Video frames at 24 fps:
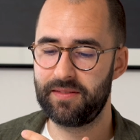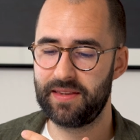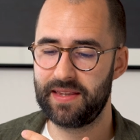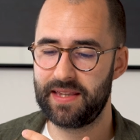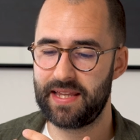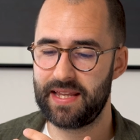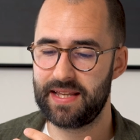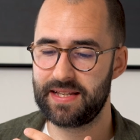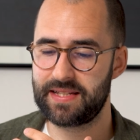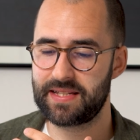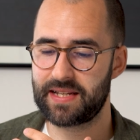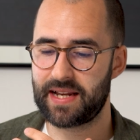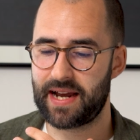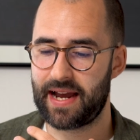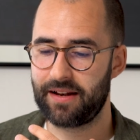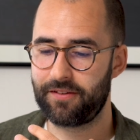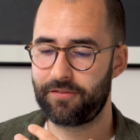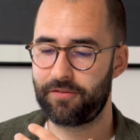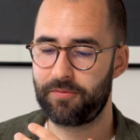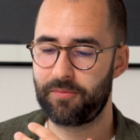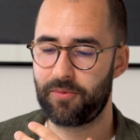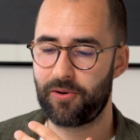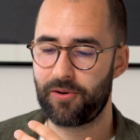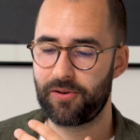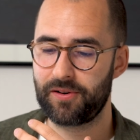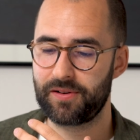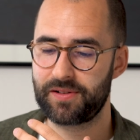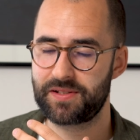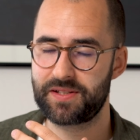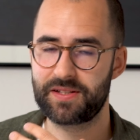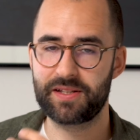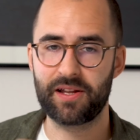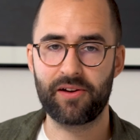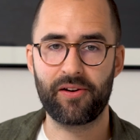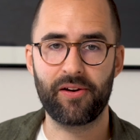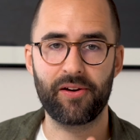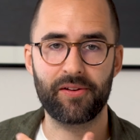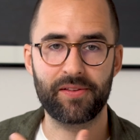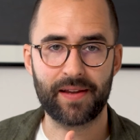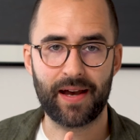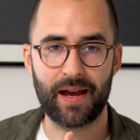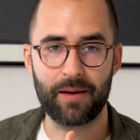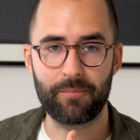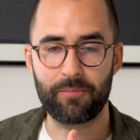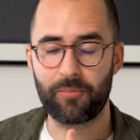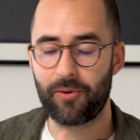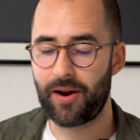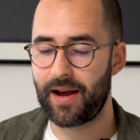these kind of more
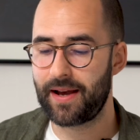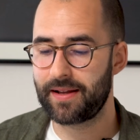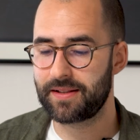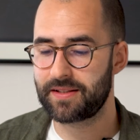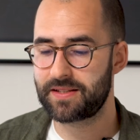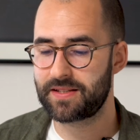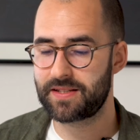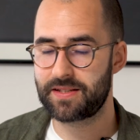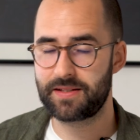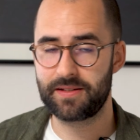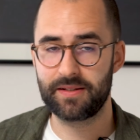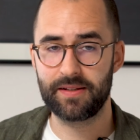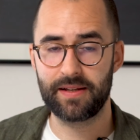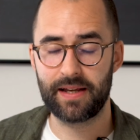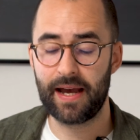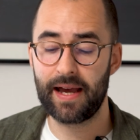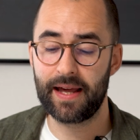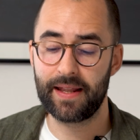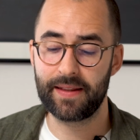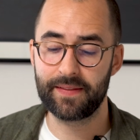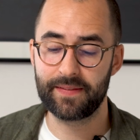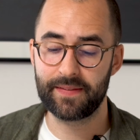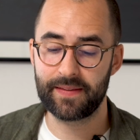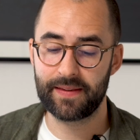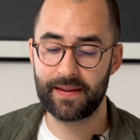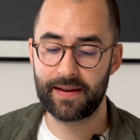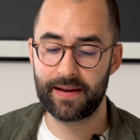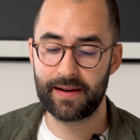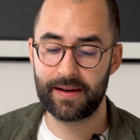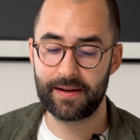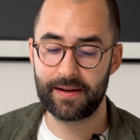stereotype brands. And